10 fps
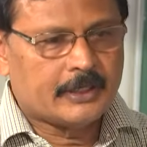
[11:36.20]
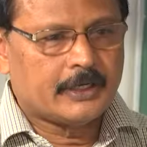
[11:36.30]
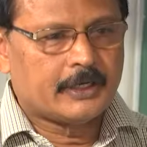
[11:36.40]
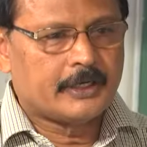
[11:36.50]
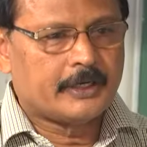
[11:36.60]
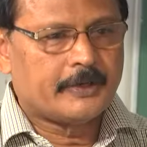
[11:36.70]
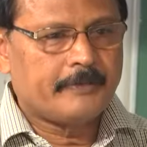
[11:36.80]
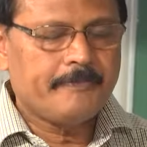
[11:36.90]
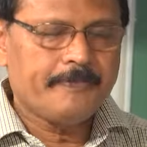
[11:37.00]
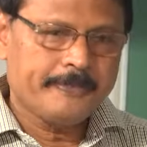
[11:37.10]

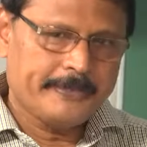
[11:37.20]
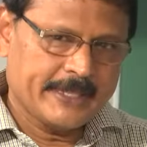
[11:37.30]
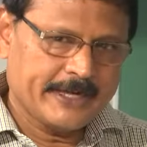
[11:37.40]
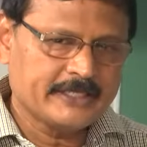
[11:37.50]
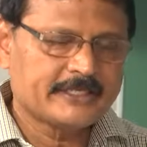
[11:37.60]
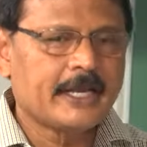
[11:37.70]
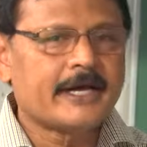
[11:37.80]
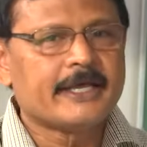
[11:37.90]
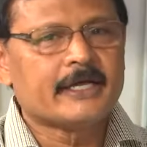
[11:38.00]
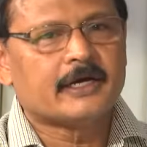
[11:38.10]
There is a
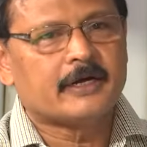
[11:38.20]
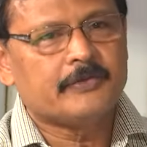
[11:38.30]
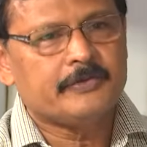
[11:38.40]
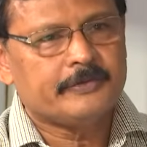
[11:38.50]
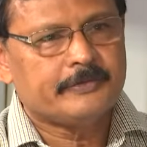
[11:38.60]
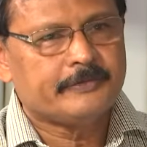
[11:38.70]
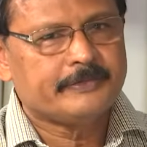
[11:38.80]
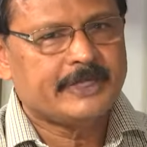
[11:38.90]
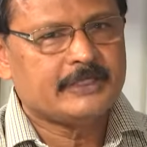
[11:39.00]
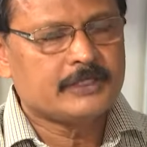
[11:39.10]
learning curve
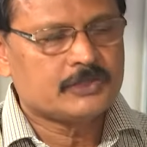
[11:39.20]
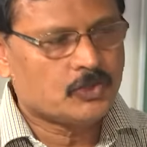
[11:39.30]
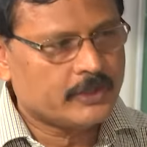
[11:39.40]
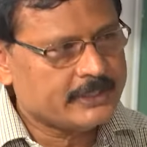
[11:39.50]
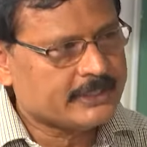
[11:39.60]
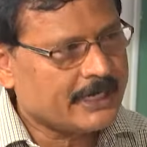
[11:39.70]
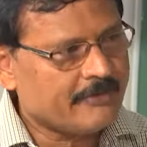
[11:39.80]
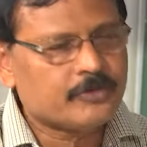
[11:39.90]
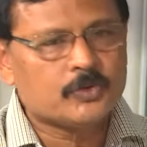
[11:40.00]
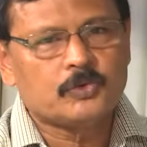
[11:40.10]
that these students
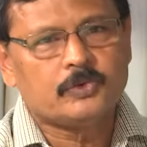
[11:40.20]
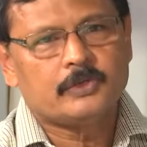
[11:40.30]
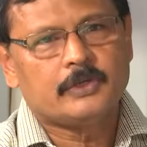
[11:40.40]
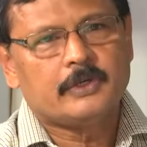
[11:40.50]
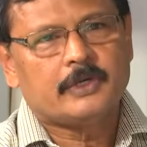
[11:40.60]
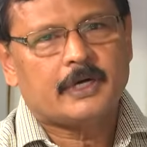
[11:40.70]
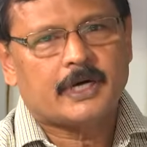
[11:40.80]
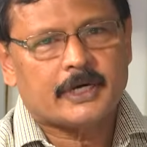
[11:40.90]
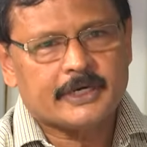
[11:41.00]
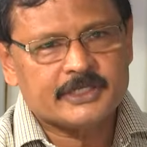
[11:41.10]
have to
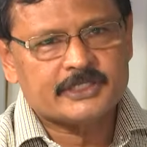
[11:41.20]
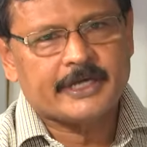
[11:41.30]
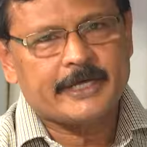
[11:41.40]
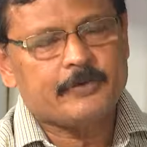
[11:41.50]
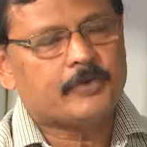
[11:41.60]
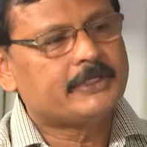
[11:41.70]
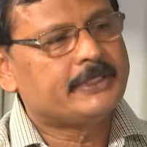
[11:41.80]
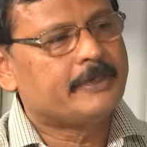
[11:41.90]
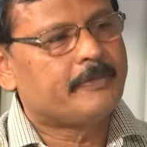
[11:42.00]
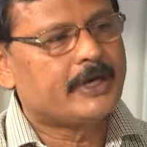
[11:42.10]
understand what
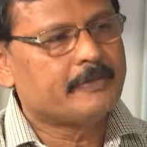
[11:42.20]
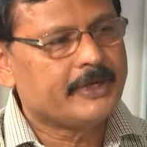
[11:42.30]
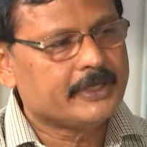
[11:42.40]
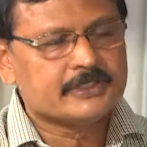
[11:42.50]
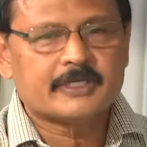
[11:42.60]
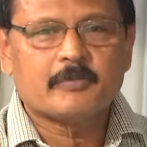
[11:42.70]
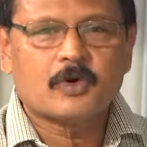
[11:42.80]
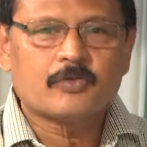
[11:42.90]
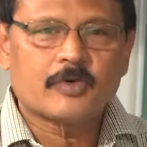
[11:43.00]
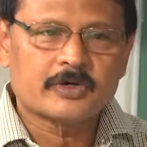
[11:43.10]
the department is
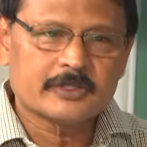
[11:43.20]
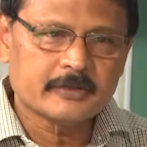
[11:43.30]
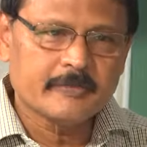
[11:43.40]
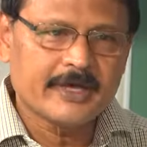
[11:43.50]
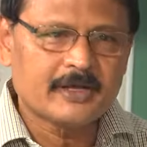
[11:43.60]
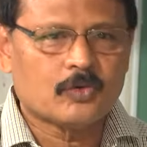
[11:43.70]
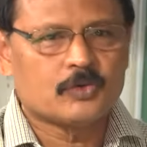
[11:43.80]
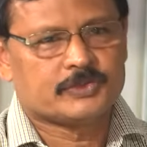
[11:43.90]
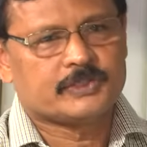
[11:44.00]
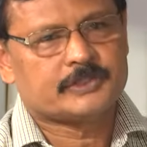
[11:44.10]
about, what are the main
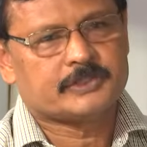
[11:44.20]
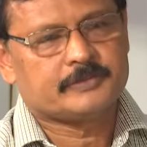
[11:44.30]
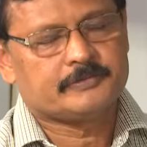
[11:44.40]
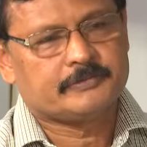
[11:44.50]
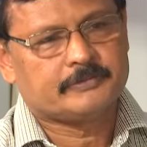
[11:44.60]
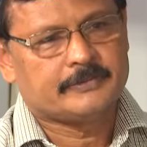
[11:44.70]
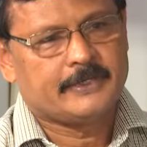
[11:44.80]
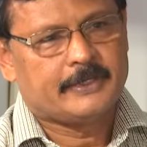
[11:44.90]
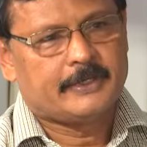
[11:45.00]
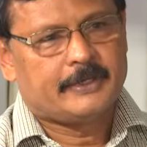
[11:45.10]
courses.
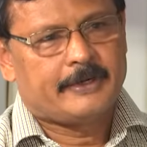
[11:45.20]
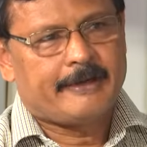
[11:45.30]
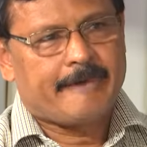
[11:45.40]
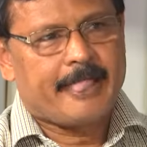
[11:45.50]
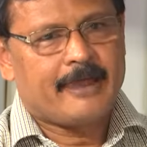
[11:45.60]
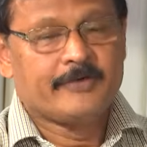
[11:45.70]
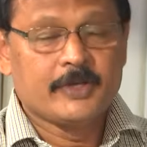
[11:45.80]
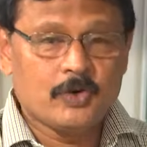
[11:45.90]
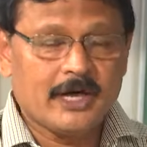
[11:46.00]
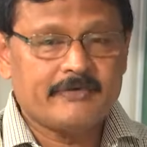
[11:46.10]
We
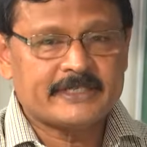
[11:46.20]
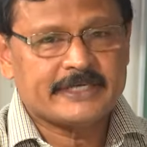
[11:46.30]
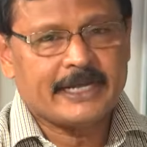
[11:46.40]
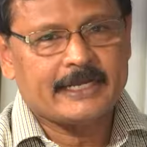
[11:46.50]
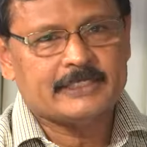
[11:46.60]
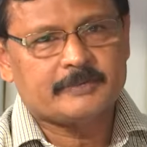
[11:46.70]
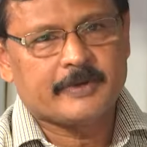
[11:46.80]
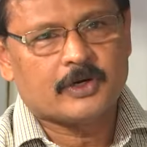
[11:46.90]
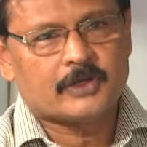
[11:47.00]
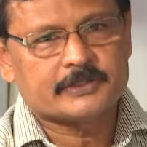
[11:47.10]
do have a challenge
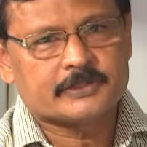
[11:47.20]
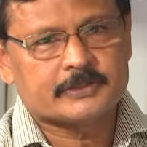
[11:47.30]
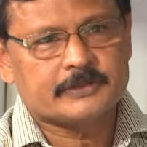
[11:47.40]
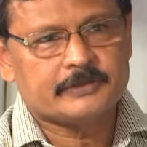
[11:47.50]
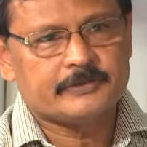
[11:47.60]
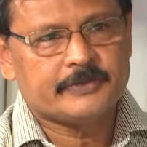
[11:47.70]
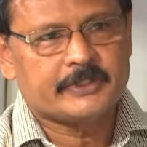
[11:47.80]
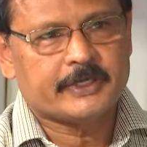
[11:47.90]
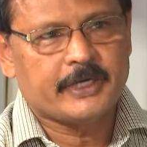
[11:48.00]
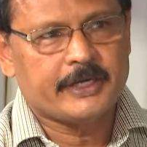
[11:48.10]
because
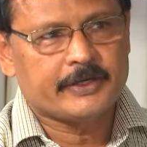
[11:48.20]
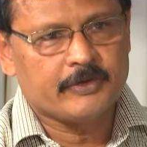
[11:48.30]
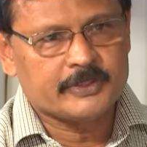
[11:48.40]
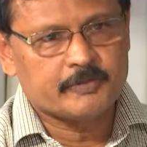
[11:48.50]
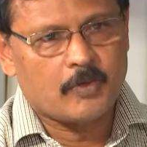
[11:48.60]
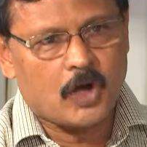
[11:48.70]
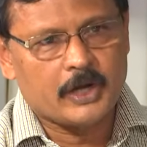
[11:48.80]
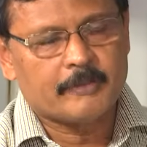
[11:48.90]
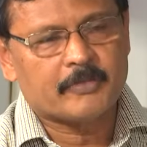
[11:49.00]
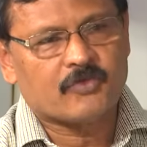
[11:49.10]
with a relatively small
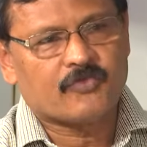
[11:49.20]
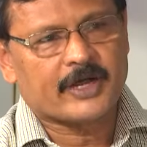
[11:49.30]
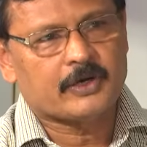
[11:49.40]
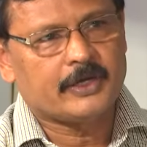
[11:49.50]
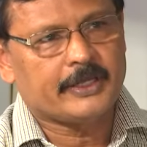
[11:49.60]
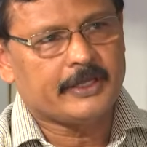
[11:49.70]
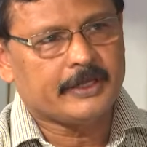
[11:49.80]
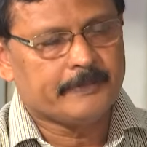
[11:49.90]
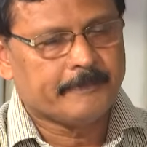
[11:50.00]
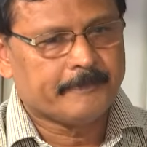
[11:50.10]
number of faculty,